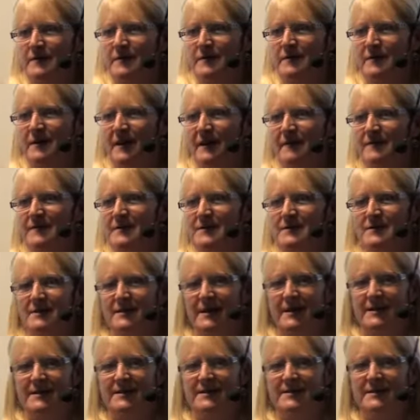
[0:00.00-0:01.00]
that
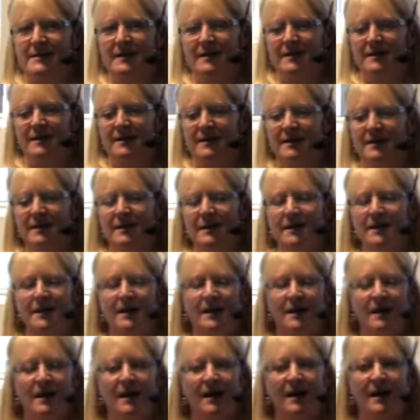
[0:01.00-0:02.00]
they see.
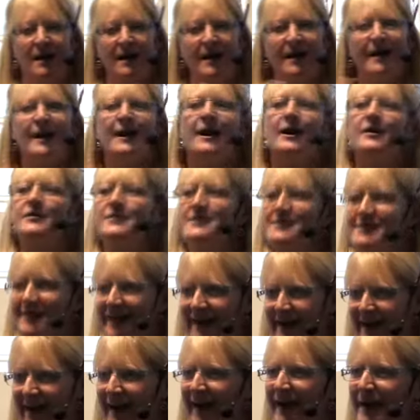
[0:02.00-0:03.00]
How does
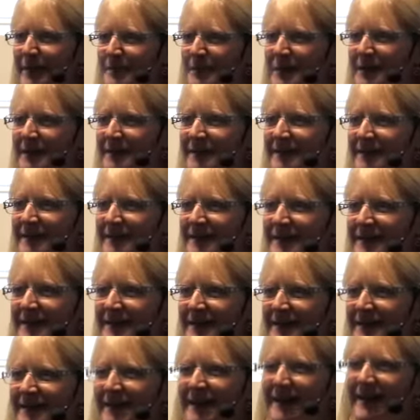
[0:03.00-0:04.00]
that happen?
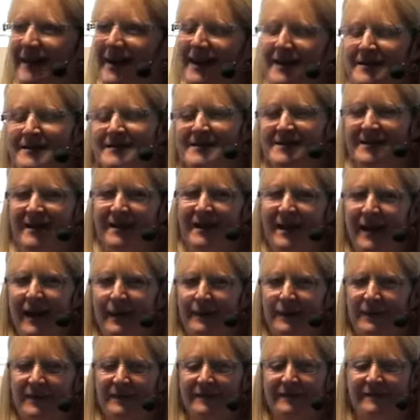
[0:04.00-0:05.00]
How does that
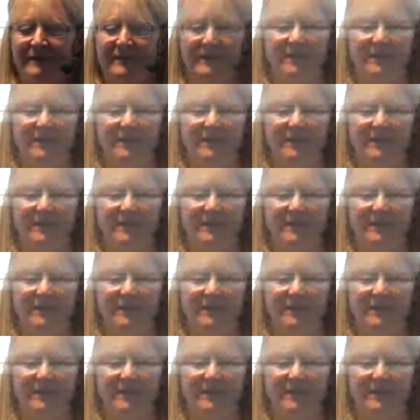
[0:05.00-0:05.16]
happen?